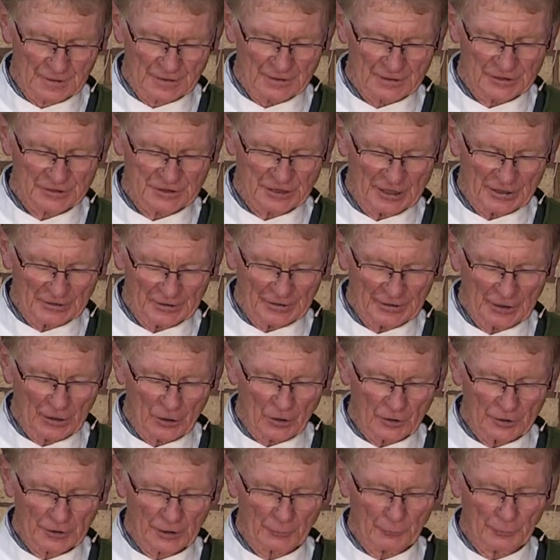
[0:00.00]
Selling
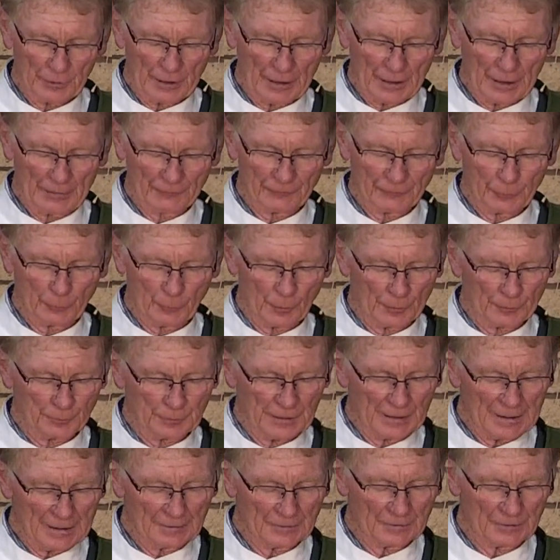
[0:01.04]
all that we have to
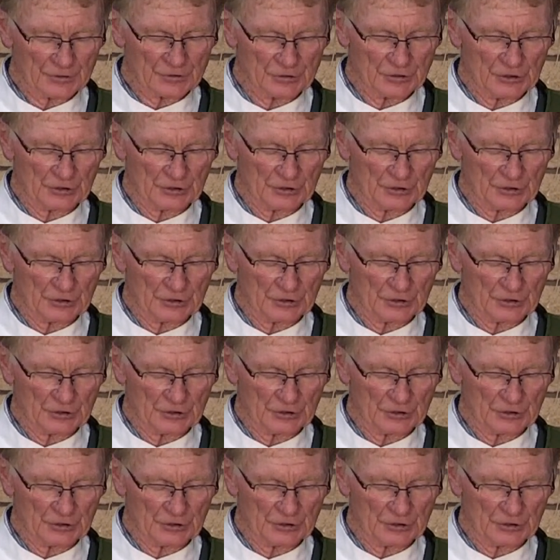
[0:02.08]
obtain this